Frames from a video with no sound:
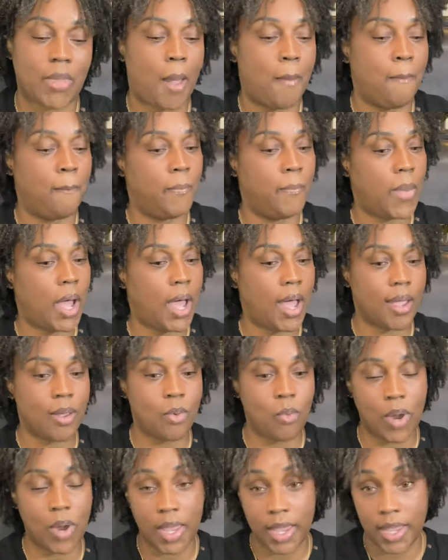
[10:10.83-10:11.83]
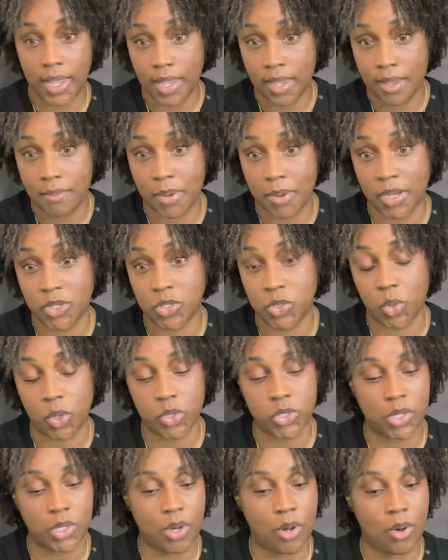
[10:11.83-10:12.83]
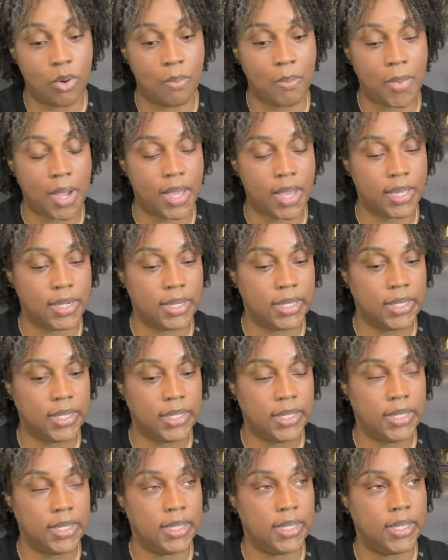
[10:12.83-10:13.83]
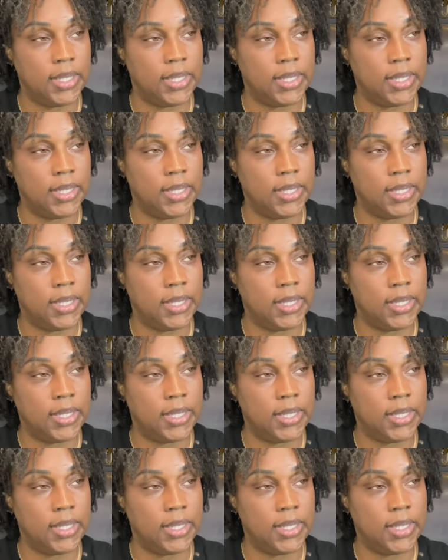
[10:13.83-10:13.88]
My Way by Giorgio Armani.